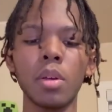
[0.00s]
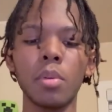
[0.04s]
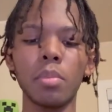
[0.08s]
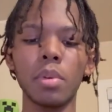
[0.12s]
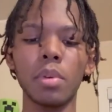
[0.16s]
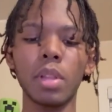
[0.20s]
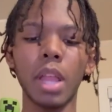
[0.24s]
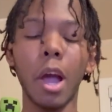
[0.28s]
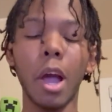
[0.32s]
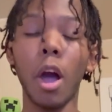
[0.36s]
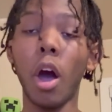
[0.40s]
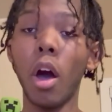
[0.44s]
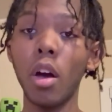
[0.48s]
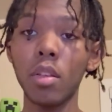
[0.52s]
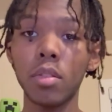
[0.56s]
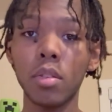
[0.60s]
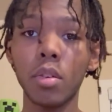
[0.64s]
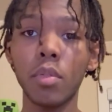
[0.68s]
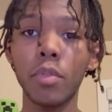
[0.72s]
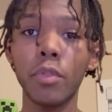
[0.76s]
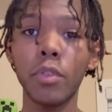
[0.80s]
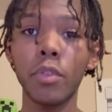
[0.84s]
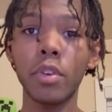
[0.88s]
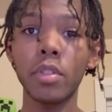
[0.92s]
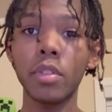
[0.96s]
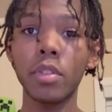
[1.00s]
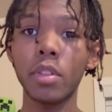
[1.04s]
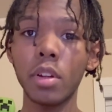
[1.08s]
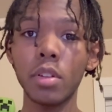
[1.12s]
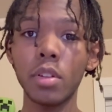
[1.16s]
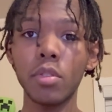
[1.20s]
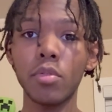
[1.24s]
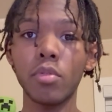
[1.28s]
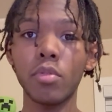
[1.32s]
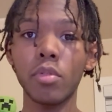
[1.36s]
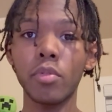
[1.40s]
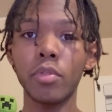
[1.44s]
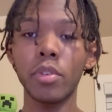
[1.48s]
But now also for another
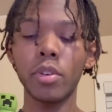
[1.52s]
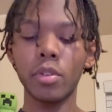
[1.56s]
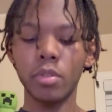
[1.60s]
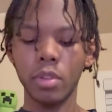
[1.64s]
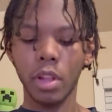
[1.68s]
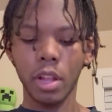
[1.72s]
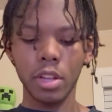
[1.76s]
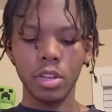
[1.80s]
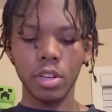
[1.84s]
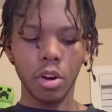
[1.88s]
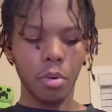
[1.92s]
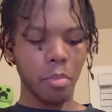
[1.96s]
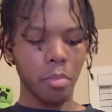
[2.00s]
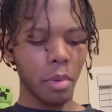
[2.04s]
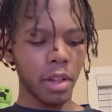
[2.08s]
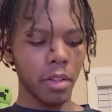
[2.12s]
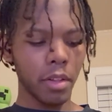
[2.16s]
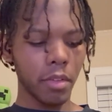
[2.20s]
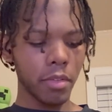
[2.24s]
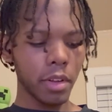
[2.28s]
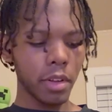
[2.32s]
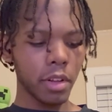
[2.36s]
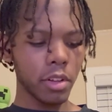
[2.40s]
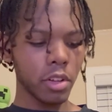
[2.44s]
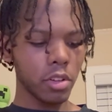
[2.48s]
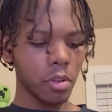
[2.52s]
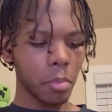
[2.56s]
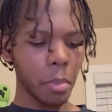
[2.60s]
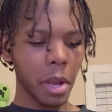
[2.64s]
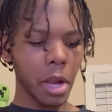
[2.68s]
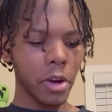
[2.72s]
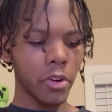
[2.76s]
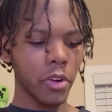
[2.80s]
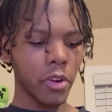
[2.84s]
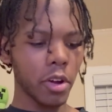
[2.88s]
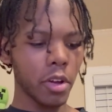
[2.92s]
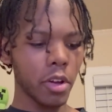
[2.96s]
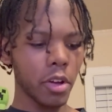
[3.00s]
reveal that y'all might have seen in the
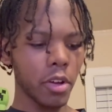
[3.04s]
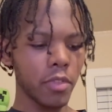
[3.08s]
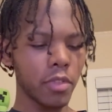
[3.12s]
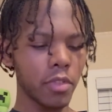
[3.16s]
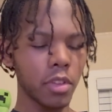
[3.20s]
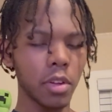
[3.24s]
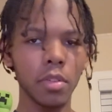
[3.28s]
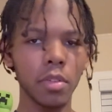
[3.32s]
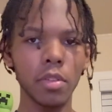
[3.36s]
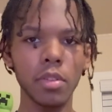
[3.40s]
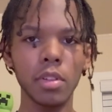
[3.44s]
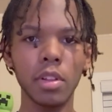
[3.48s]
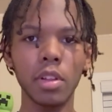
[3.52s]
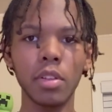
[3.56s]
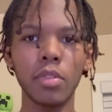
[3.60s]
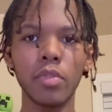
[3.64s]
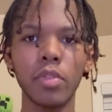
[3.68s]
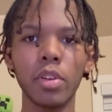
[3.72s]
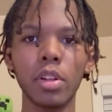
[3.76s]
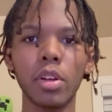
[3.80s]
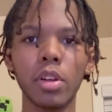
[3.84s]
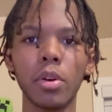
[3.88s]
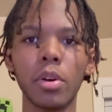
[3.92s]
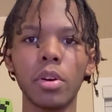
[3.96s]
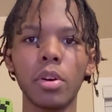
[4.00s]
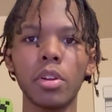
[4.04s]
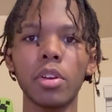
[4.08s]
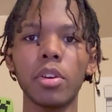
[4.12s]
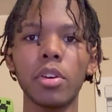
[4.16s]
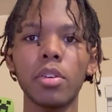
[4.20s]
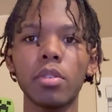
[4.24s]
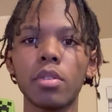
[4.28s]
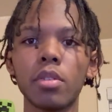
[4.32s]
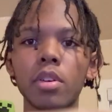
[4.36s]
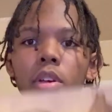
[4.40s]
background of this video earlier,